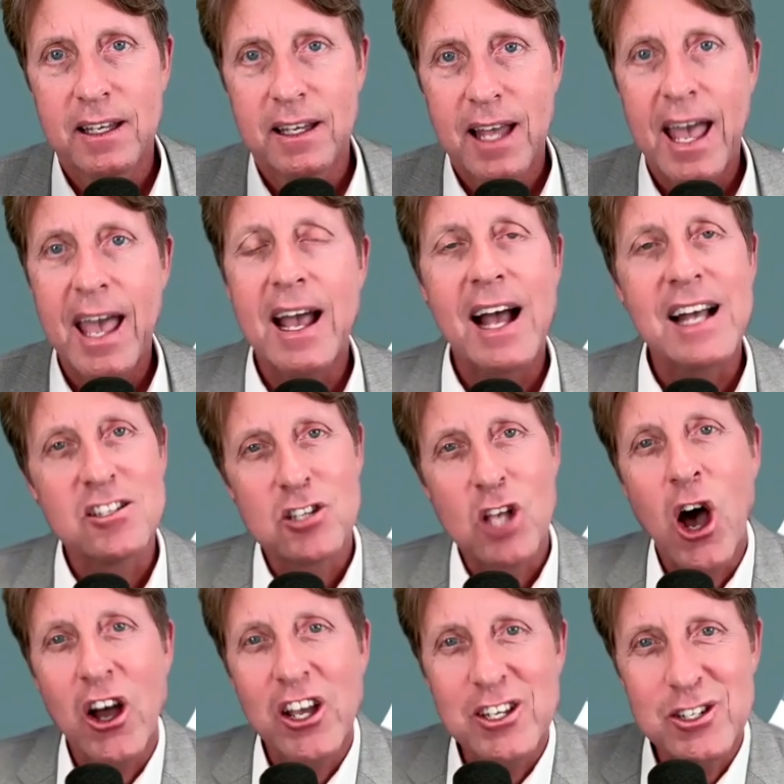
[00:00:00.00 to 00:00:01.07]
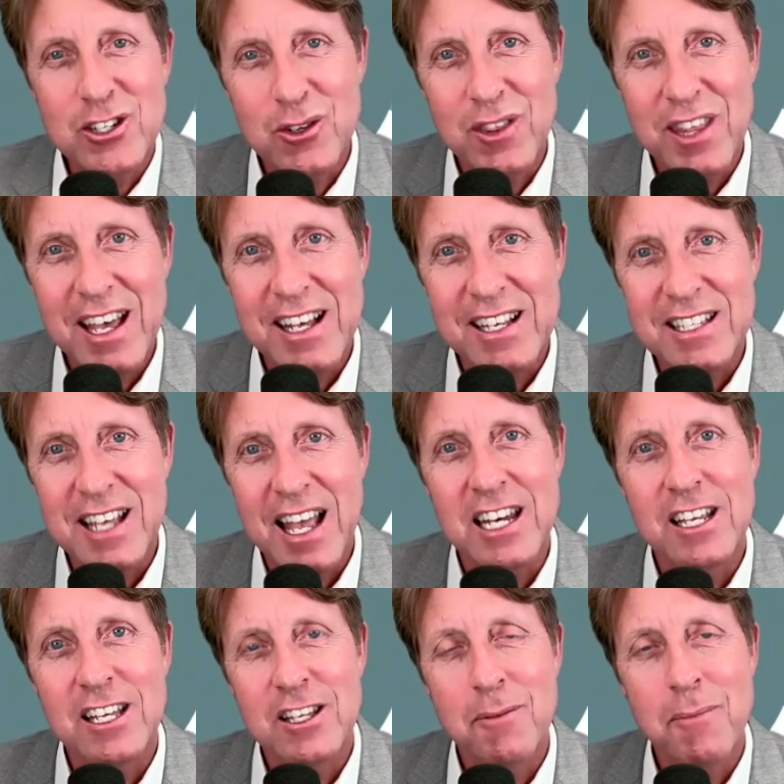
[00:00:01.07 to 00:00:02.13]
hey, I saw you do this,
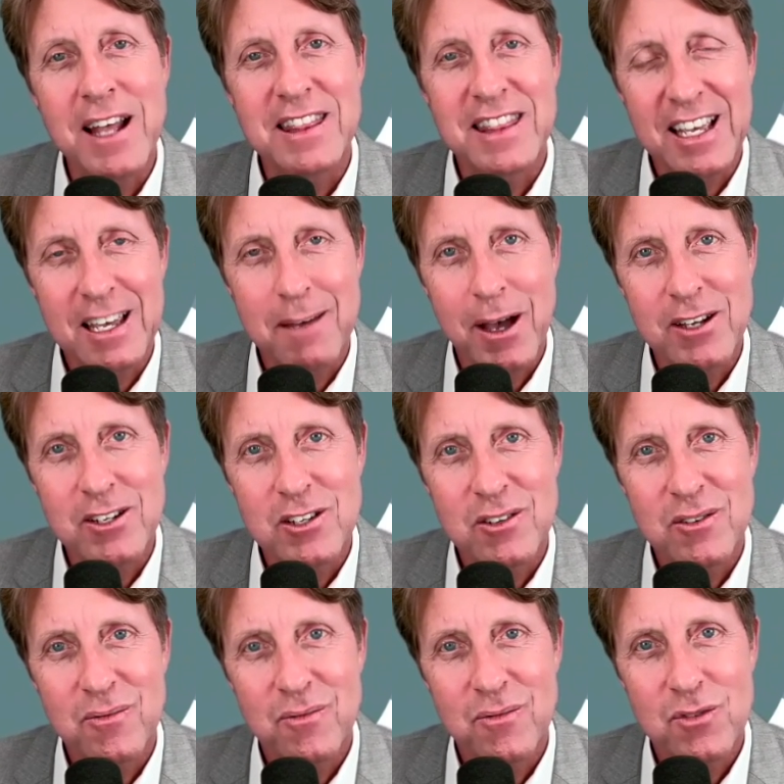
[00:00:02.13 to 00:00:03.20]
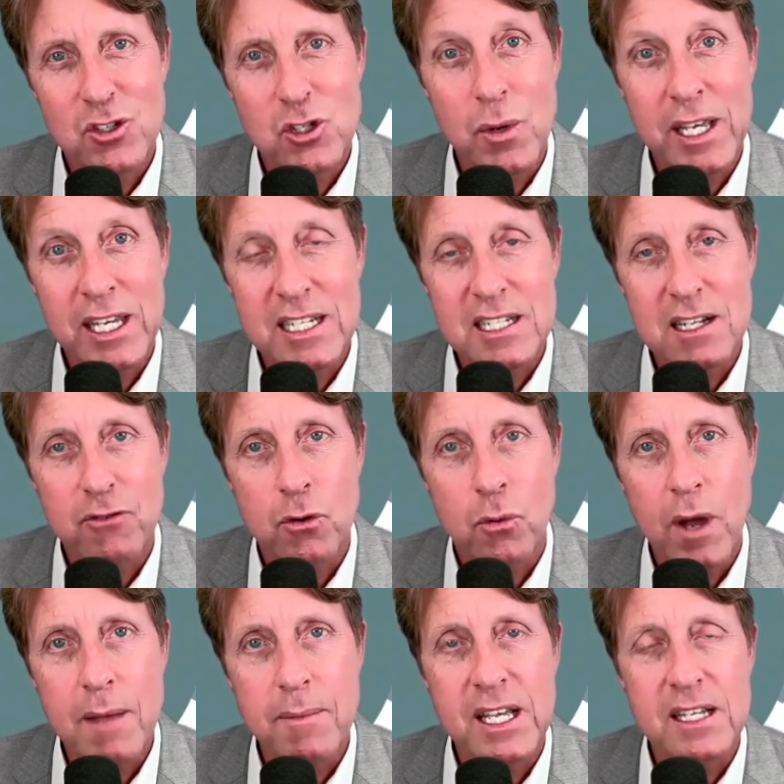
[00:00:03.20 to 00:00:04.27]
and you might think about doing it a different
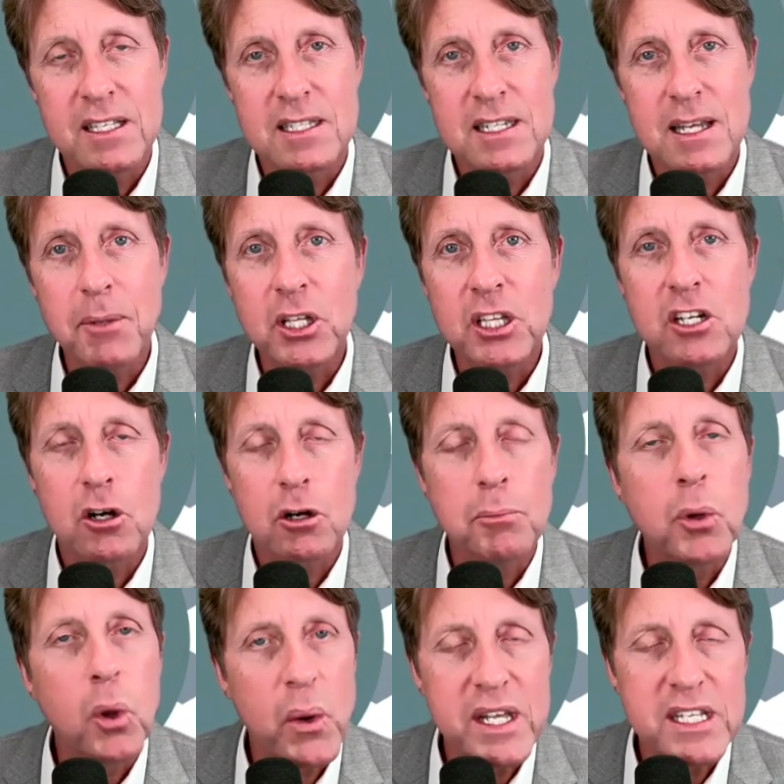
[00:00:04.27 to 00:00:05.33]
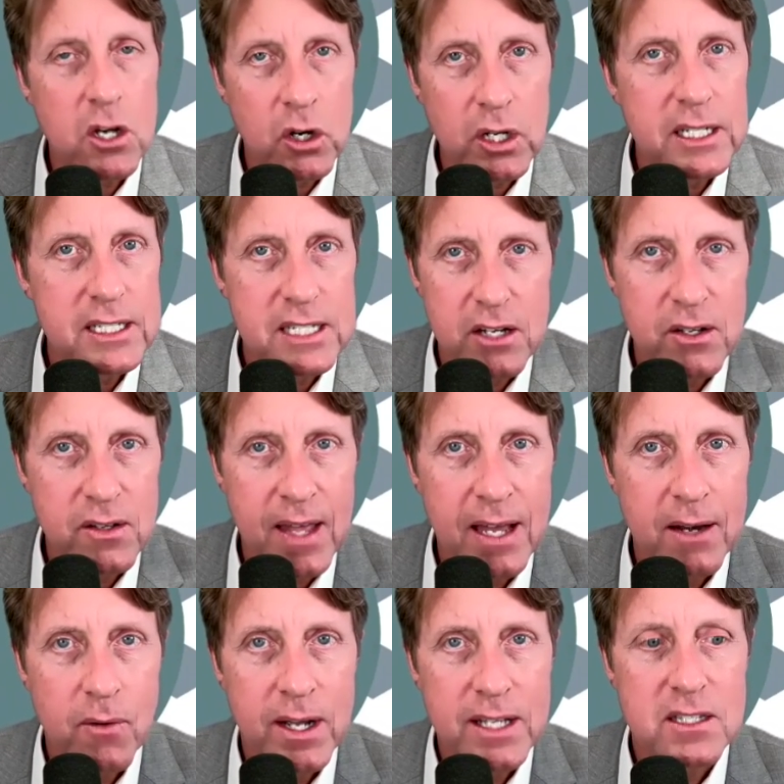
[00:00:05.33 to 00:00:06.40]
way, because typically your employees aren't going to tell you that, right?